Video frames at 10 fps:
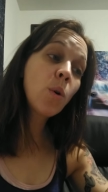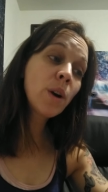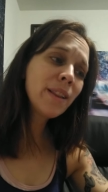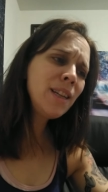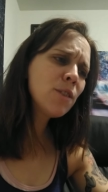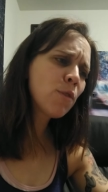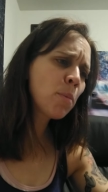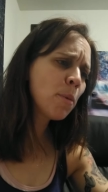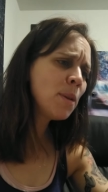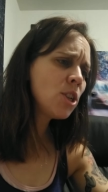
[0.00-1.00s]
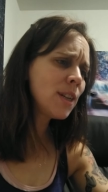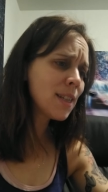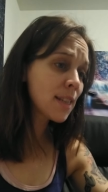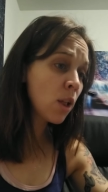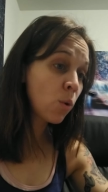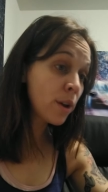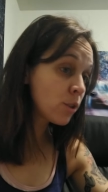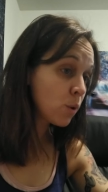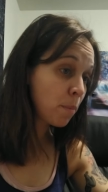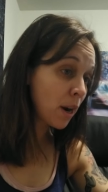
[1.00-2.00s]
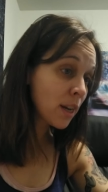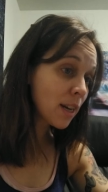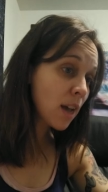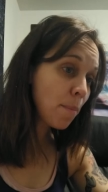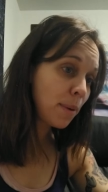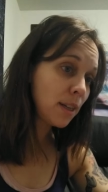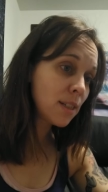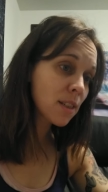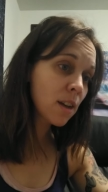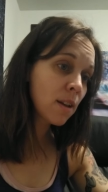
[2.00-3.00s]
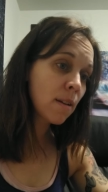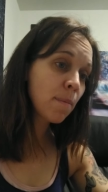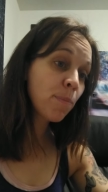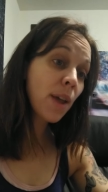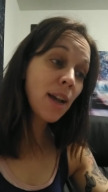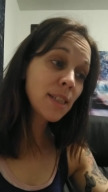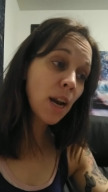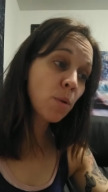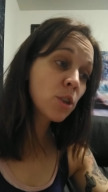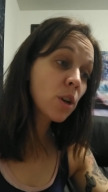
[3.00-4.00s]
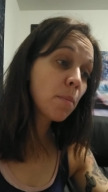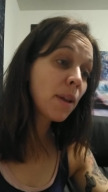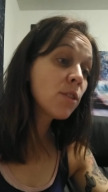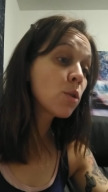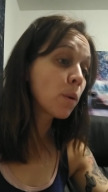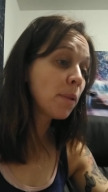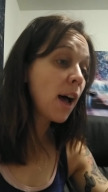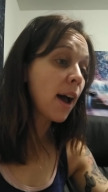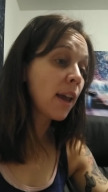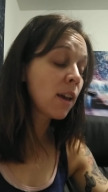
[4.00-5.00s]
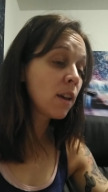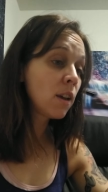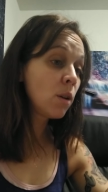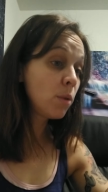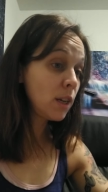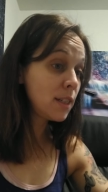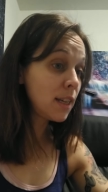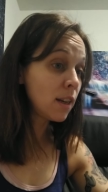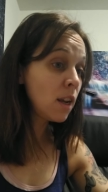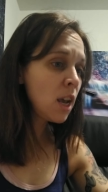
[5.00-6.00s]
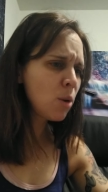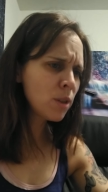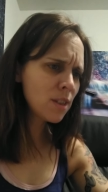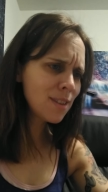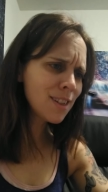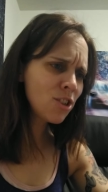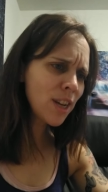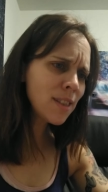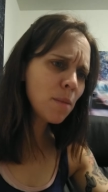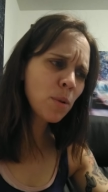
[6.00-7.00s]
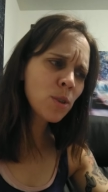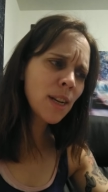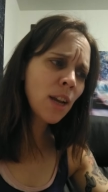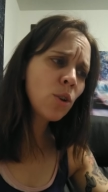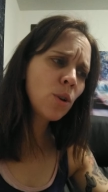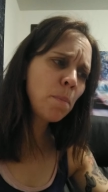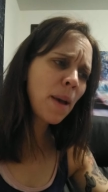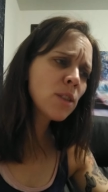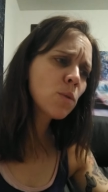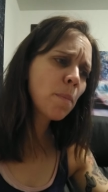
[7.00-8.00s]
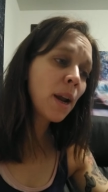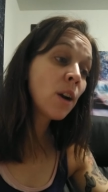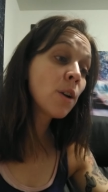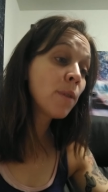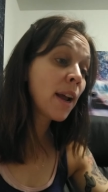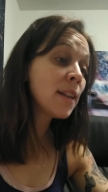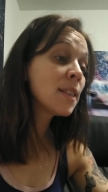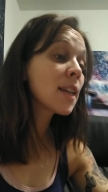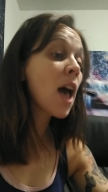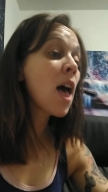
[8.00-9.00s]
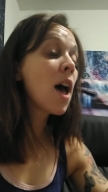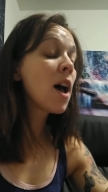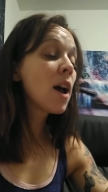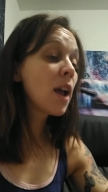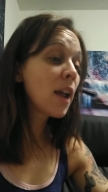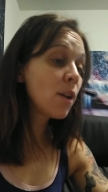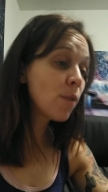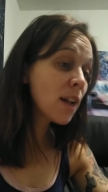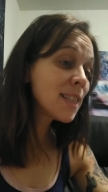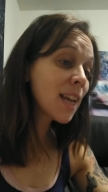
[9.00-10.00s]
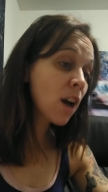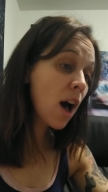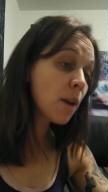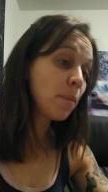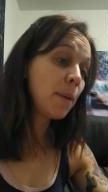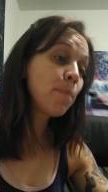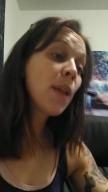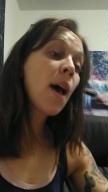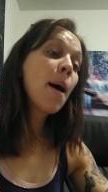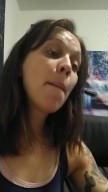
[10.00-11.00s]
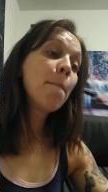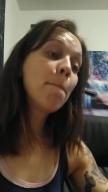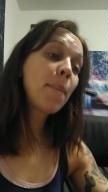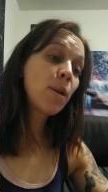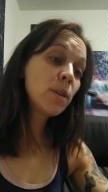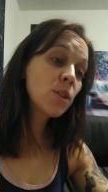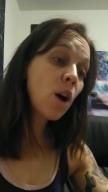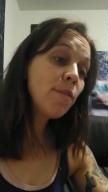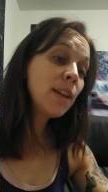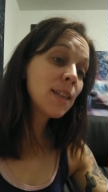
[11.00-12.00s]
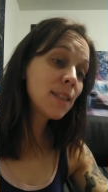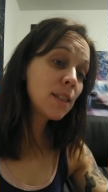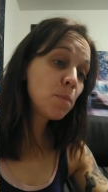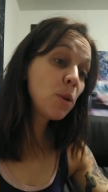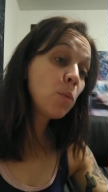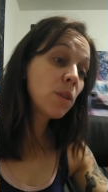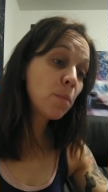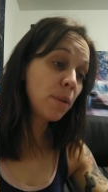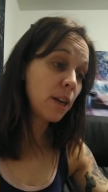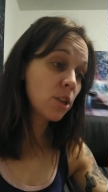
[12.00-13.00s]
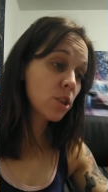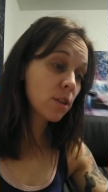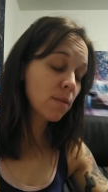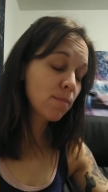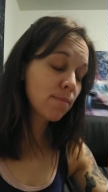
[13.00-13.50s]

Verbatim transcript: or at least for permission to sell oil to American companies. Eisenhower took a month to reply. When he did, it was to suggest that Mossadegh could best repair Iran's, Iran's economy by resolving his dispute with the British.